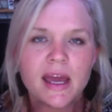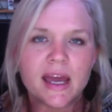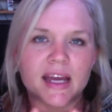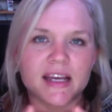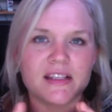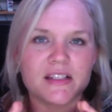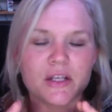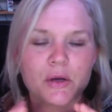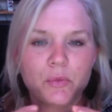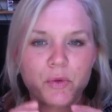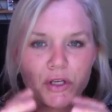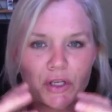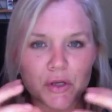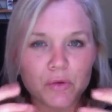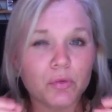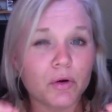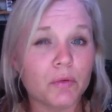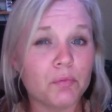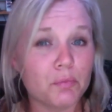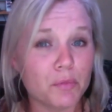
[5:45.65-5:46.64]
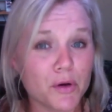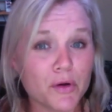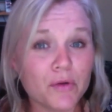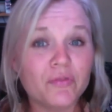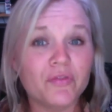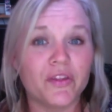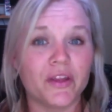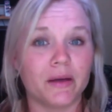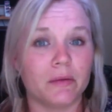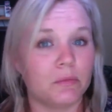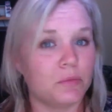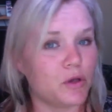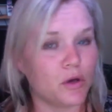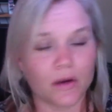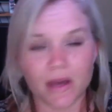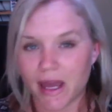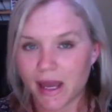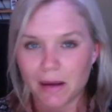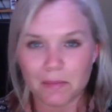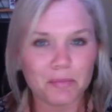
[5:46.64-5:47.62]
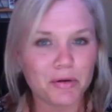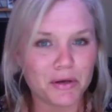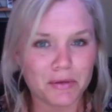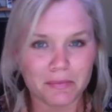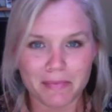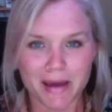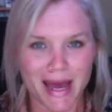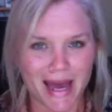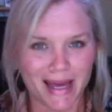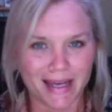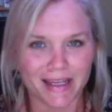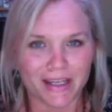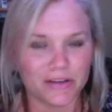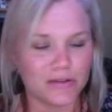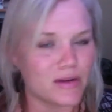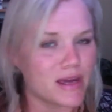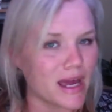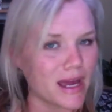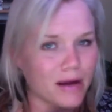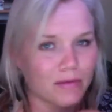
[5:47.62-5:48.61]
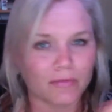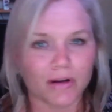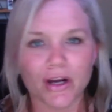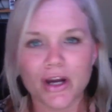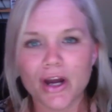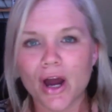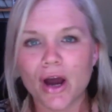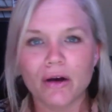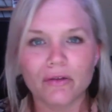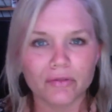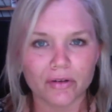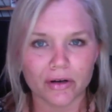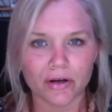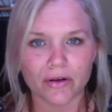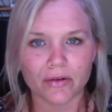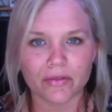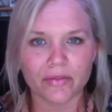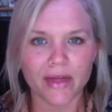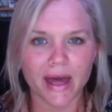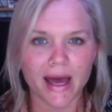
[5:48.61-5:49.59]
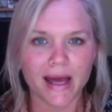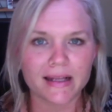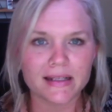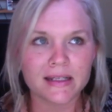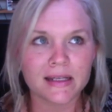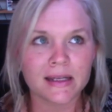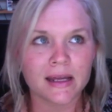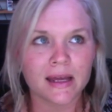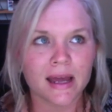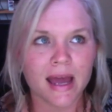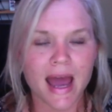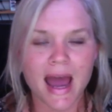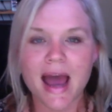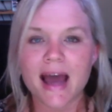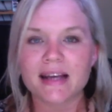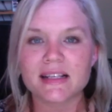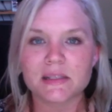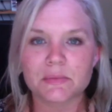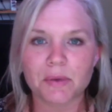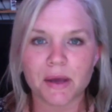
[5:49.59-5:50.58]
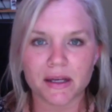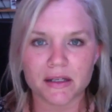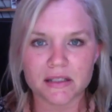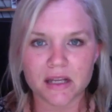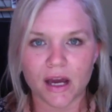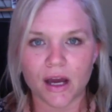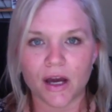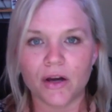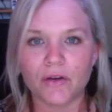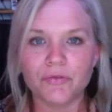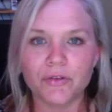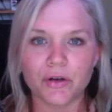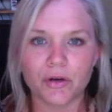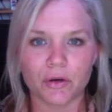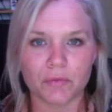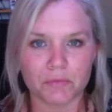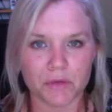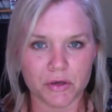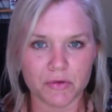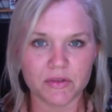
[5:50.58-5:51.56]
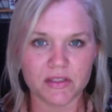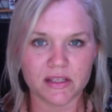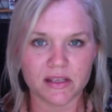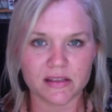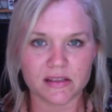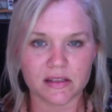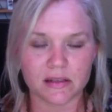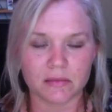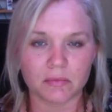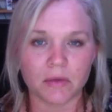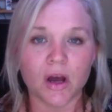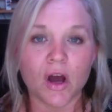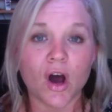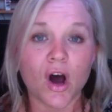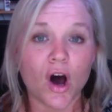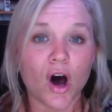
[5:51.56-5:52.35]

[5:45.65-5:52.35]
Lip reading: And so when you remove them, you can't put them back and you can't recover that aspect of your immune system.